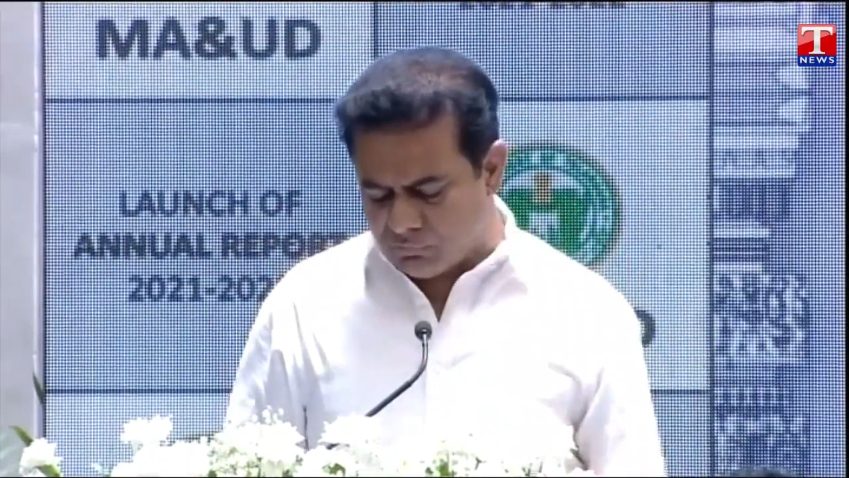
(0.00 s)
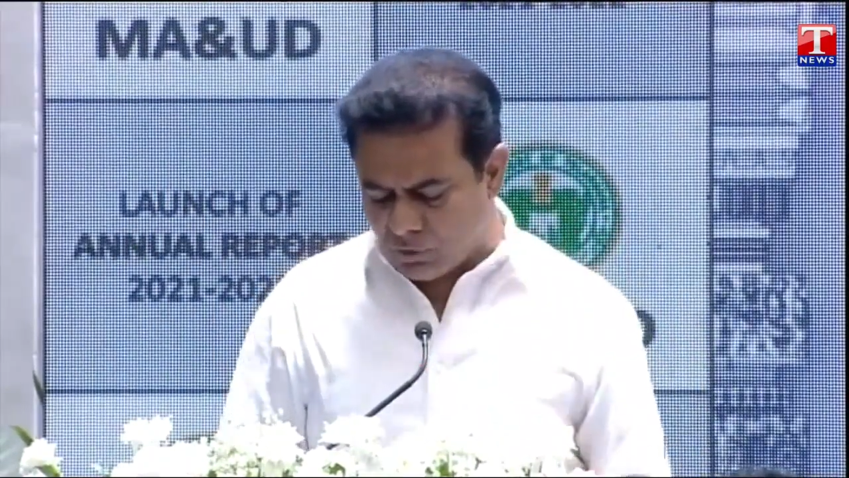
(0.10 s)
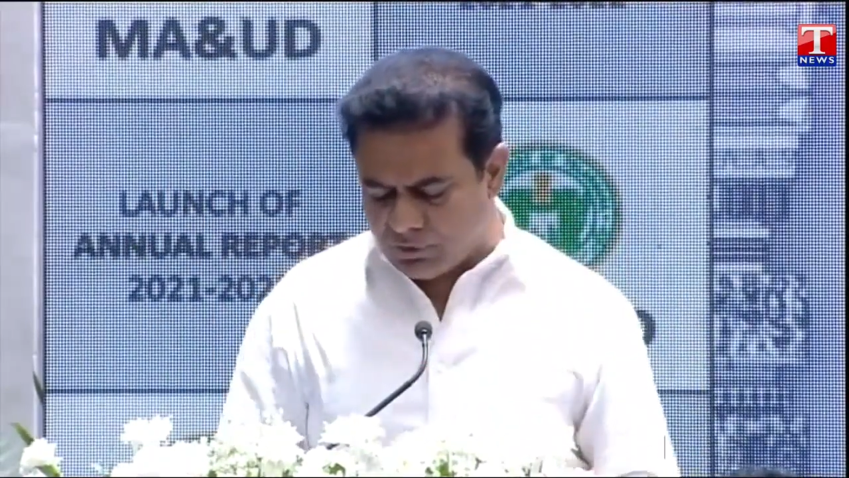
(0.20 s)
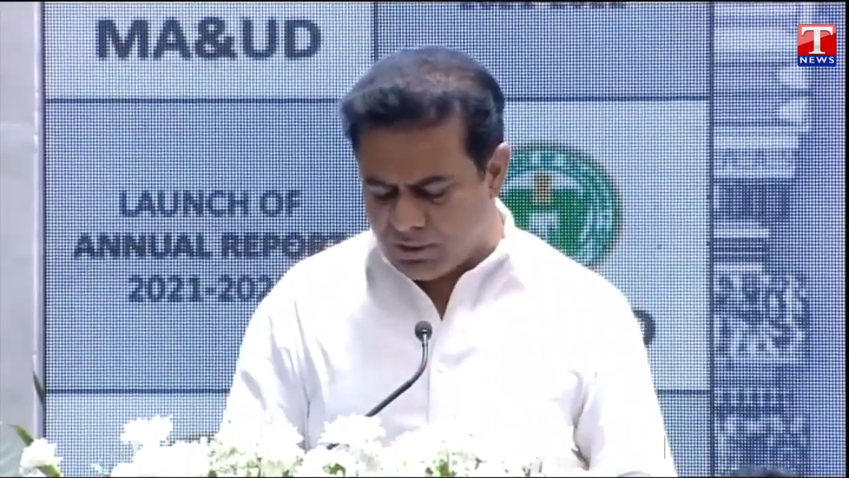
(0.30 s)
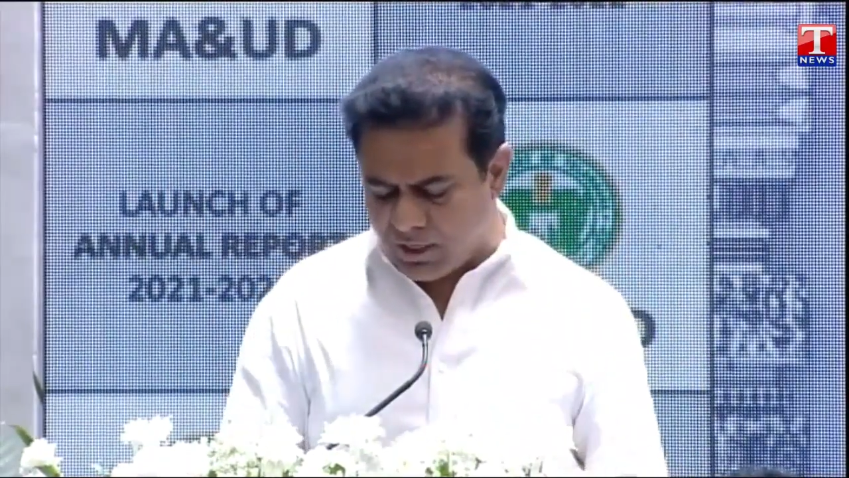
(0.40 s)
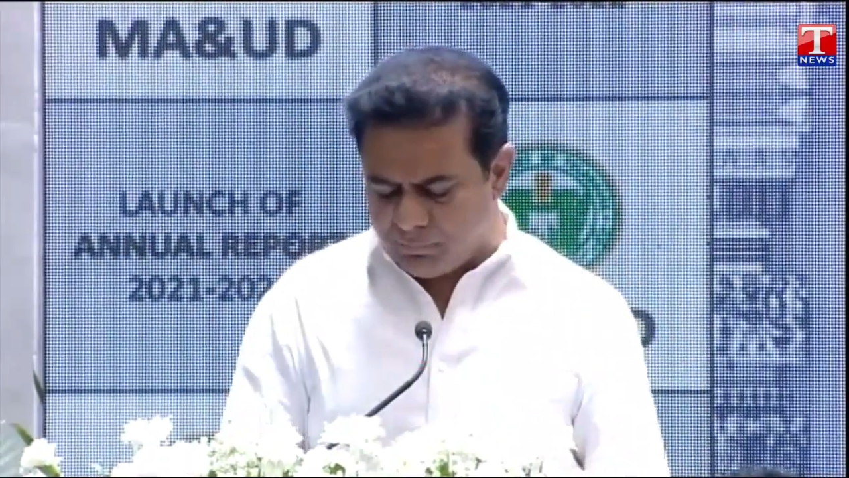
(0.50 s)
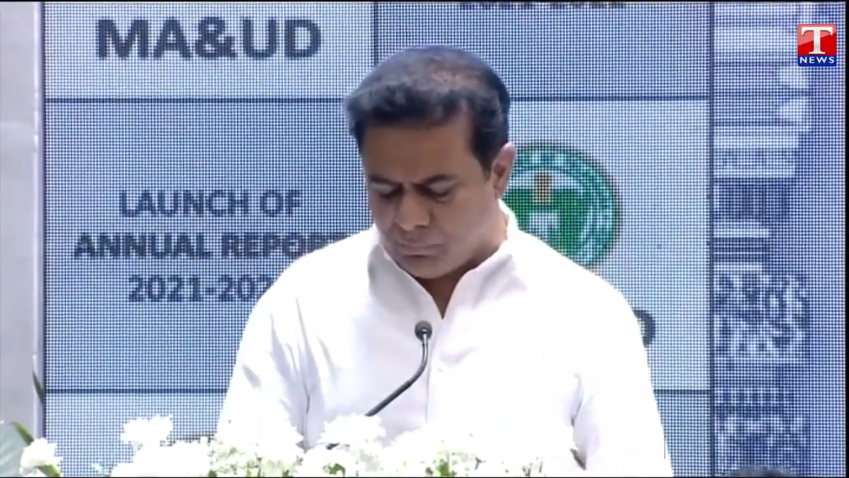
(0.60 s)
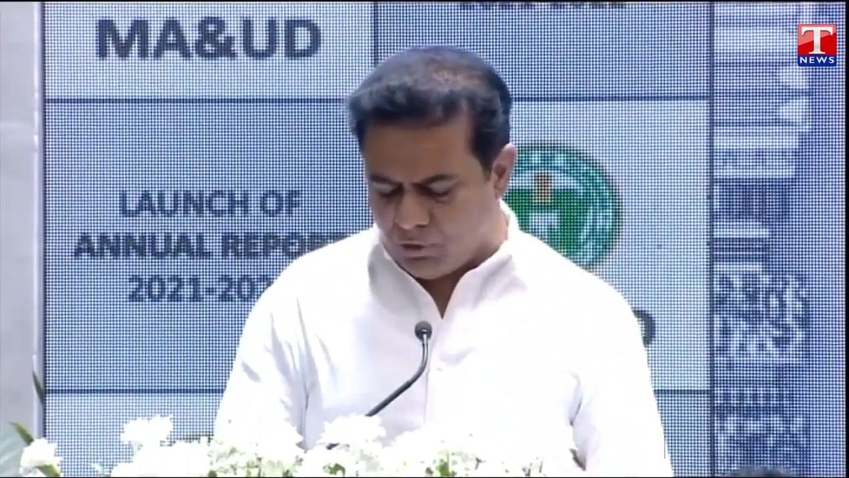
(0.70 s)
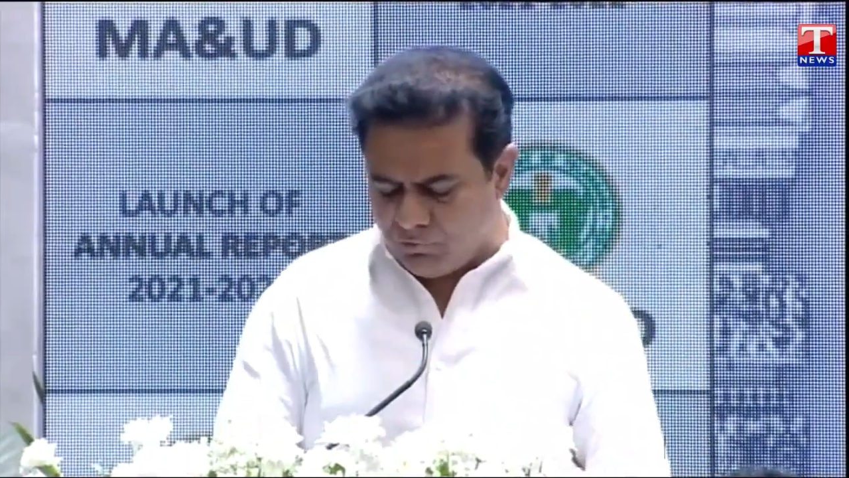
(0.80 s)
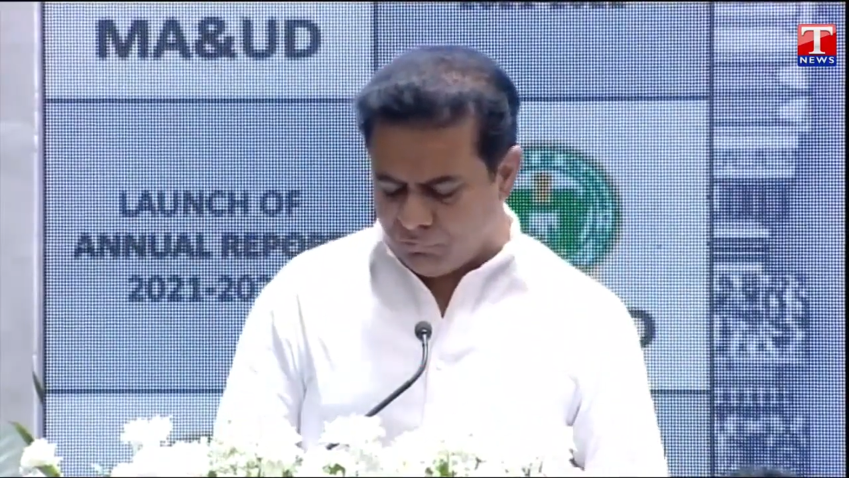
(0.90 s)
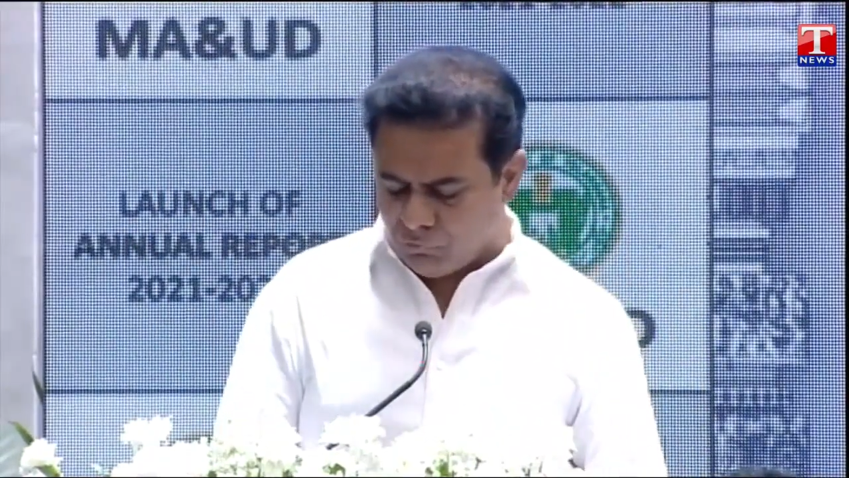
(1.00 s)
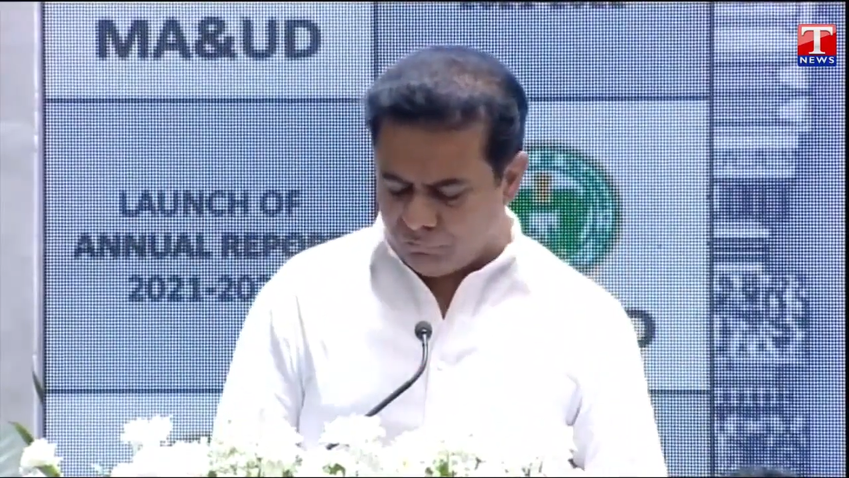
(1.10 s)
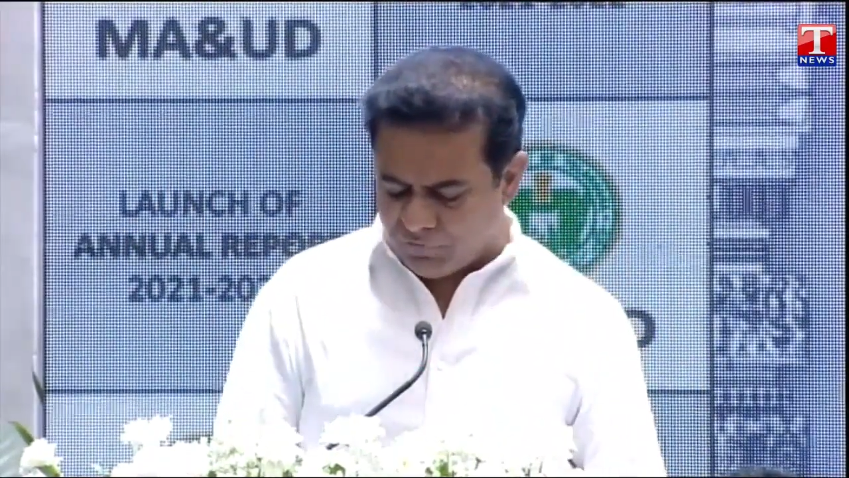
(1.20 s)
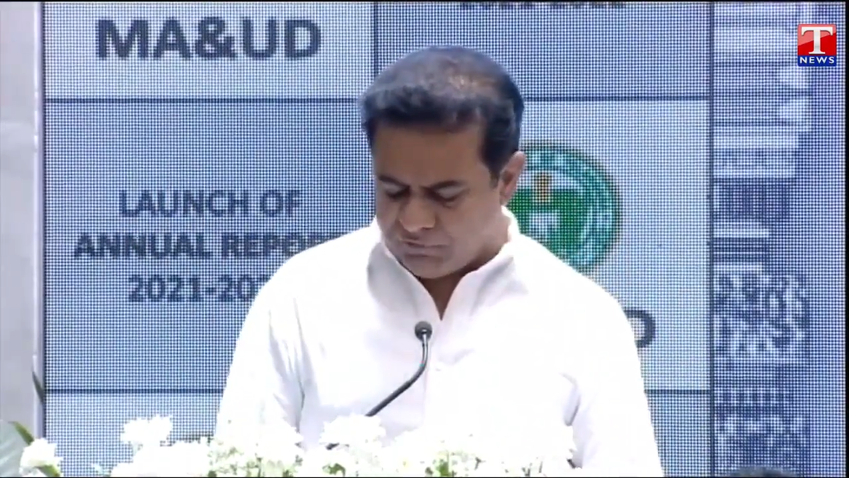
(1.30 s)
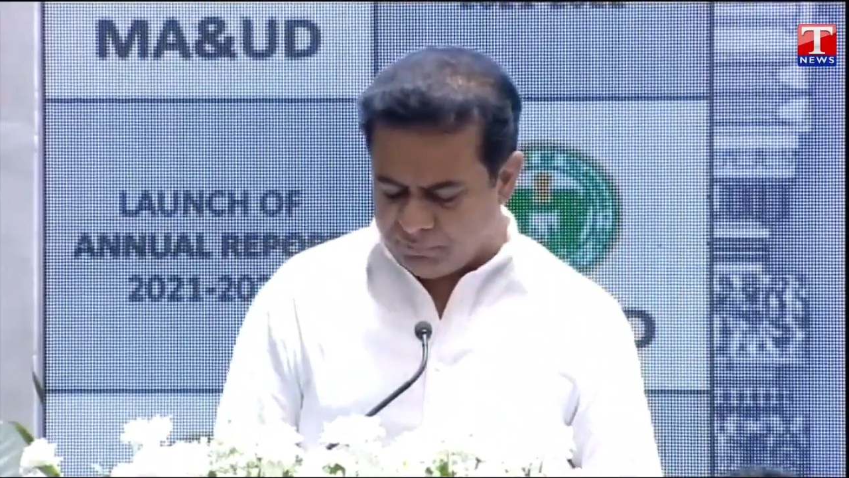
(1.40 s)
forty-eight point four
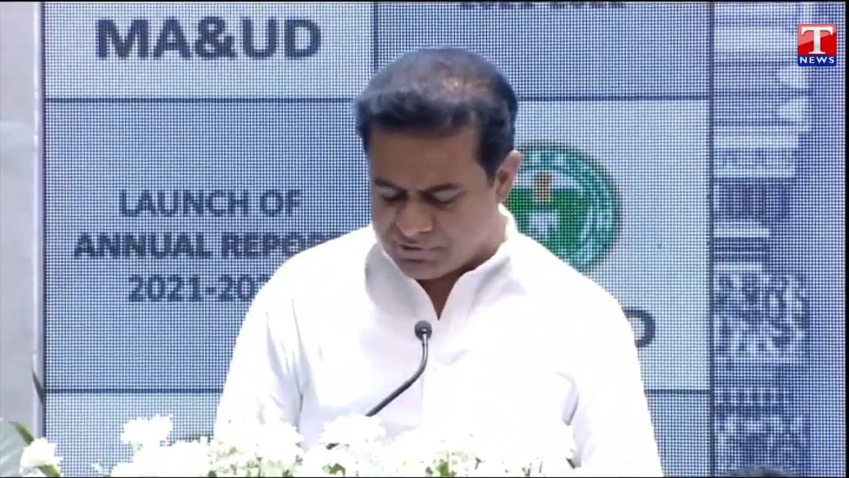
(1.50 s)
five